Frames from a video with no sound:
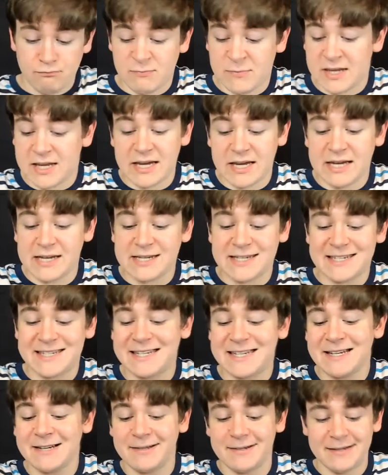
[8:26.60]
is
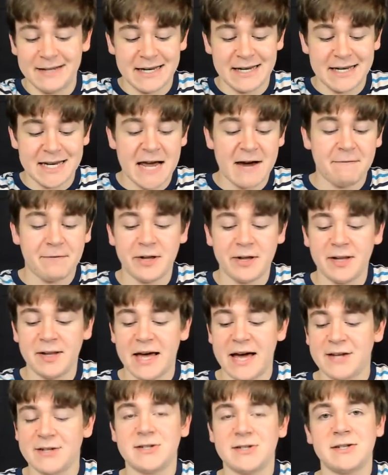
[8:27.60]
still,
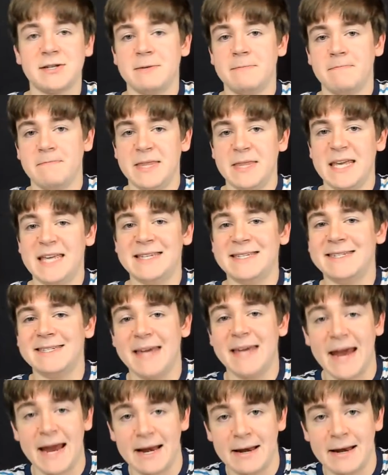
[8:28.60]
nevertheless, insane.